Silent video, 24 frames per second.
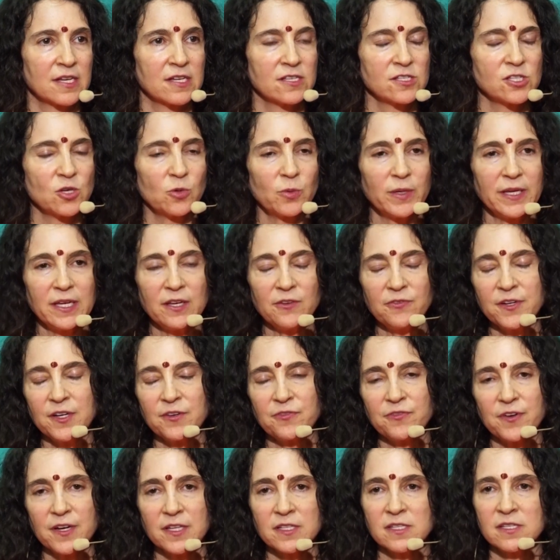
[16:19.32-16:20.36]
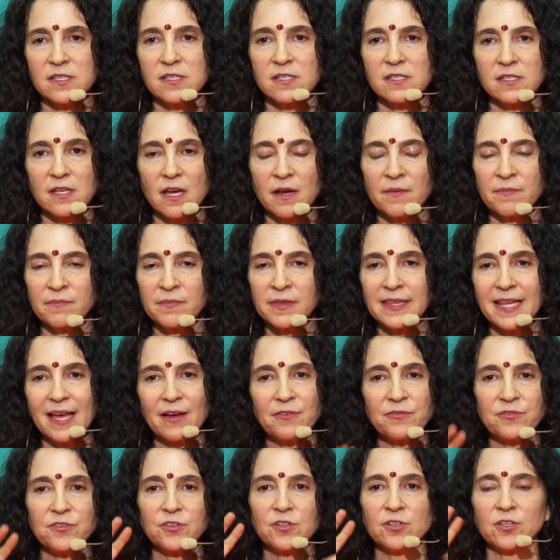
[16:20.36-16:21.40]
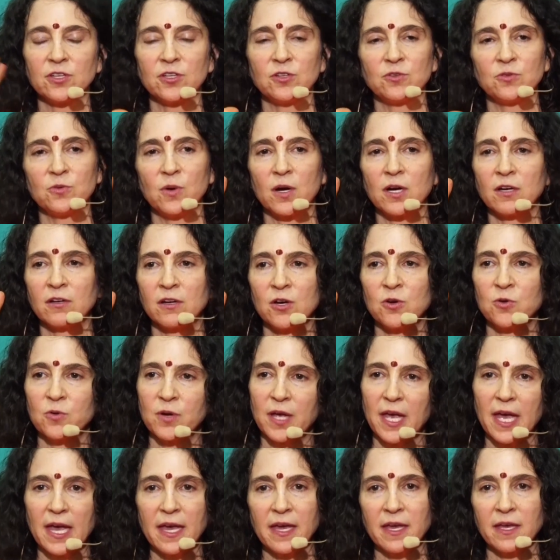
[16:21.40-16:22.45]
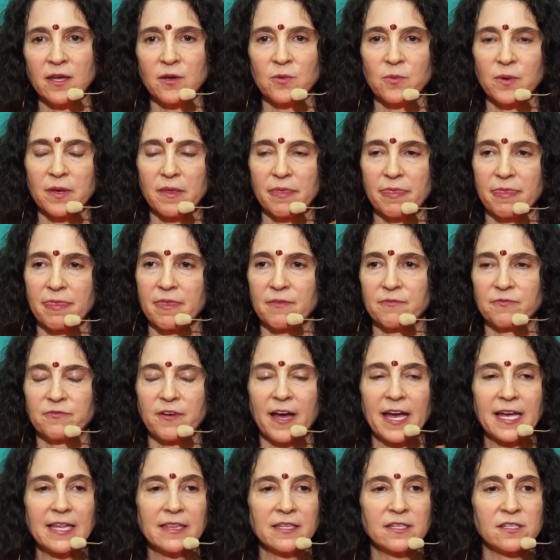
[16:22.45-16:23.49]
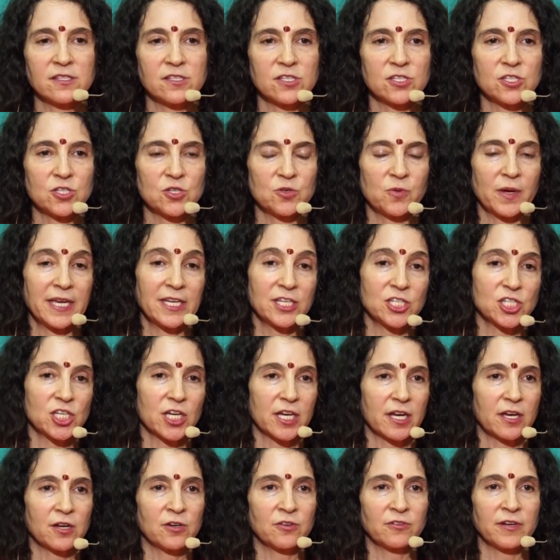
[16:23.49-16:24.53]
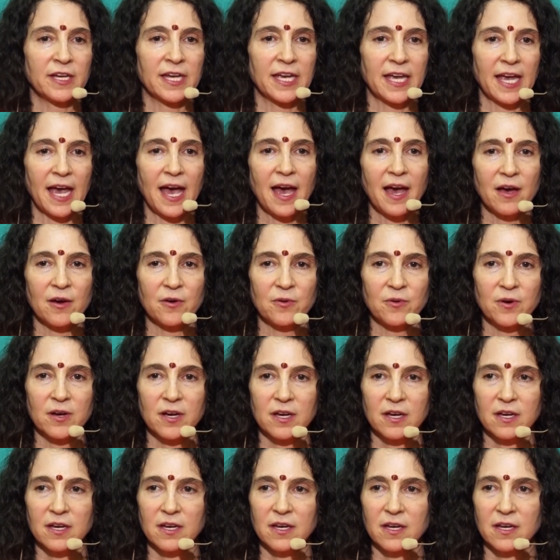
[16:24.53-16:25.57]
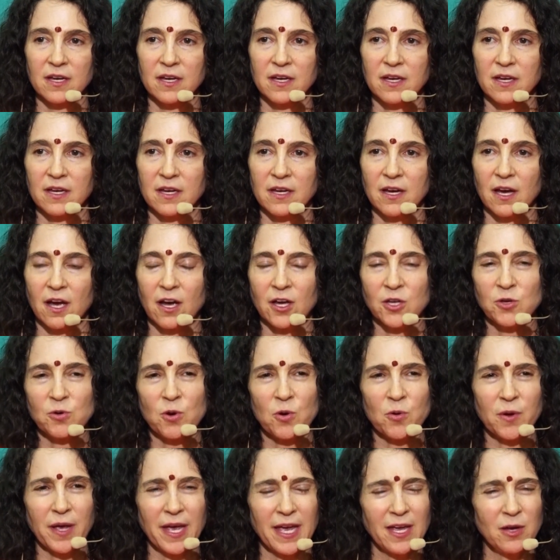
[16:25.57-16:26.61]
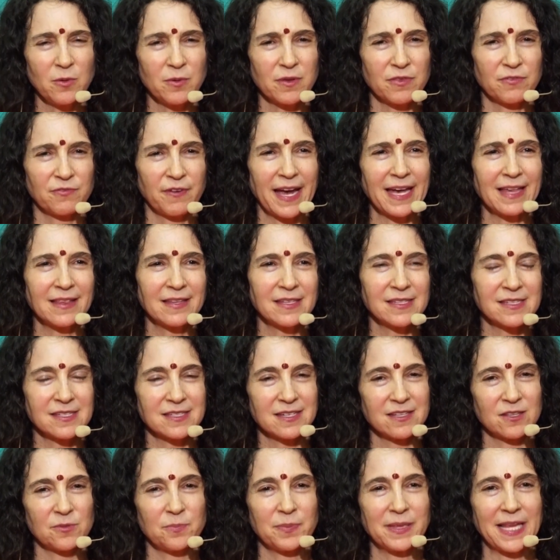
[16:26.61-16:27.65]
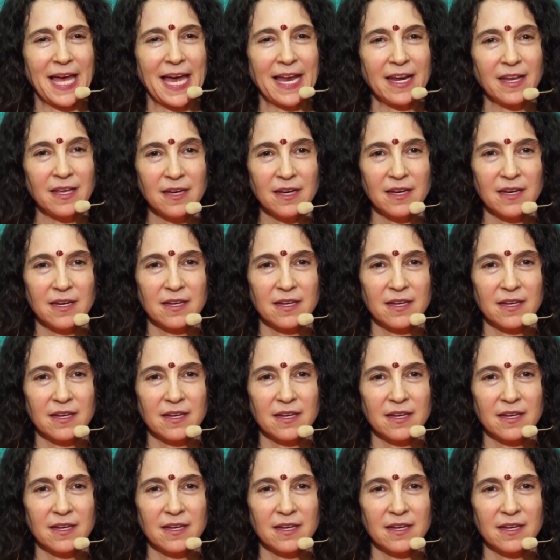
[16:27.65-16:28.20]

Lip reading: So even if on some level you are okay with violence to a chicken or a cow, are you okay with violence to the planet?